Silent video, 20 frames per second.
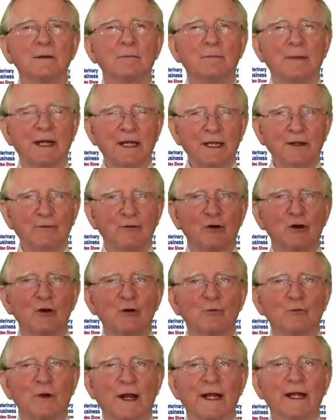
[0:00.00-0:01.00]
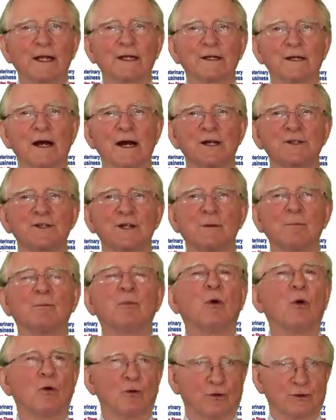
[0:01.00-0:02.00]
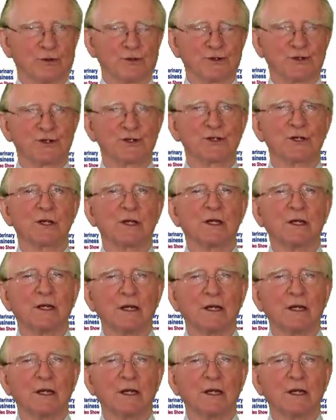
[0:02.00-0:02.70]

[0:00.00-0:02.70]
many of whom recognise the importance